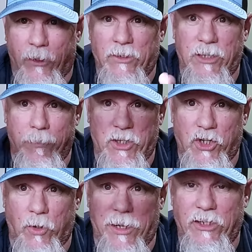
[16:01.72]
on some of the
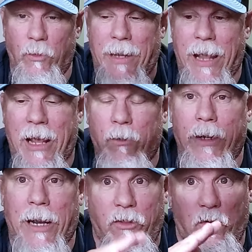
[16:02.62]
strikes that we had.
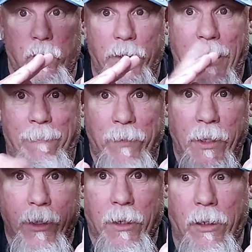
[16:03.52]
When I threw that
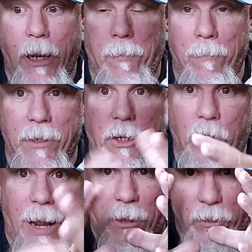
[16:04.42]
clobber minnow
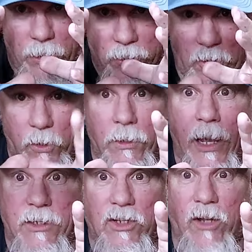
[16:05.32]
out into
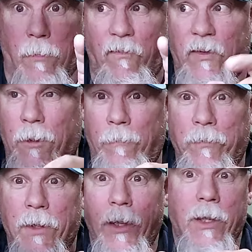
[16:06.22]
that stump field,
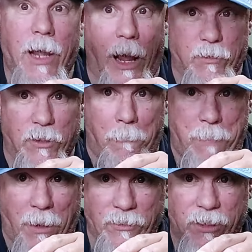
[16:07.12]
I was
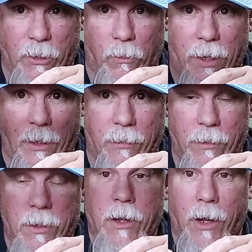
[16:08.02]
bouncing
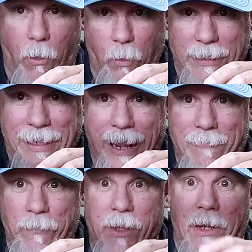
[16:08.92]
around with
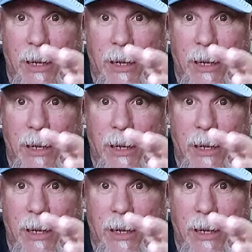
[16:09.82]
that, and